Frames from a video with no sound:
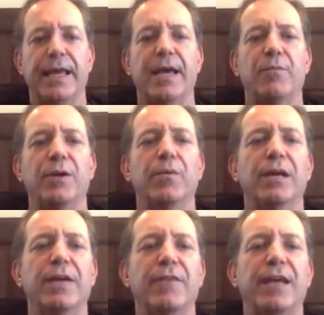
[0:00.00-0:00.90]
and we
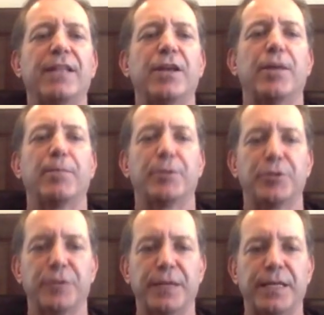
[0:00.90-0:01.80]
would have had the
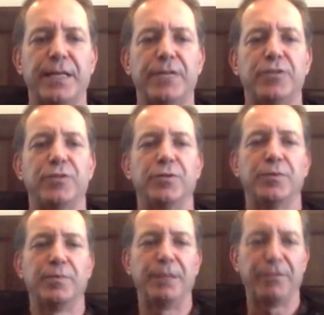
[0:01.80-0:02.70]
opportunity
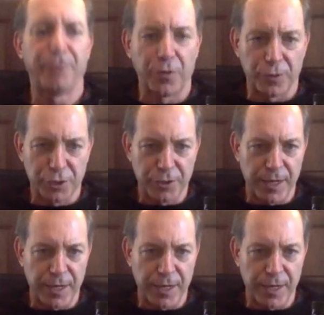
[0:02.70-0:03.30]
to be first,